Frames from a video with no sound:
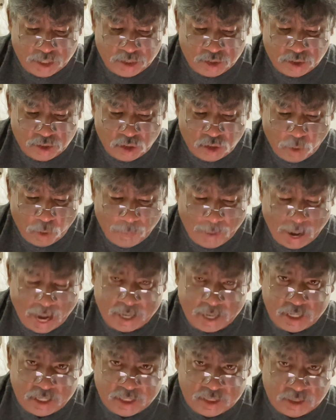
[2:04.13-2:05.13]
you know,
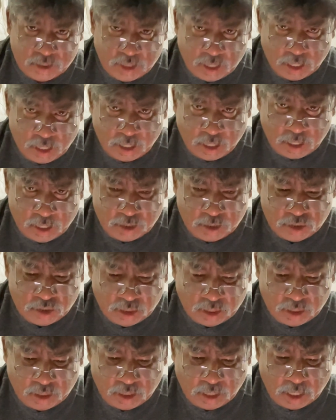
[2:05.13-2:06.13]
back on
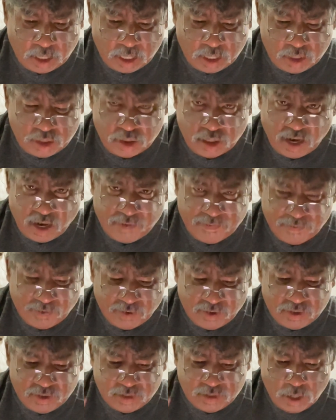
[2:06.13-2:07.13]
July
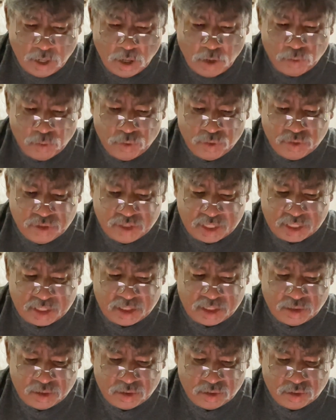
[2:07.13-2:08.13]
1st, ruled
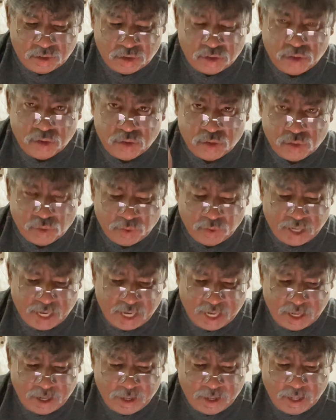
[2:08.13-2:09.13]

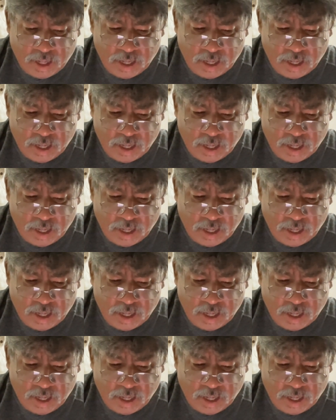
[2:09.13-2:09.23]
6-3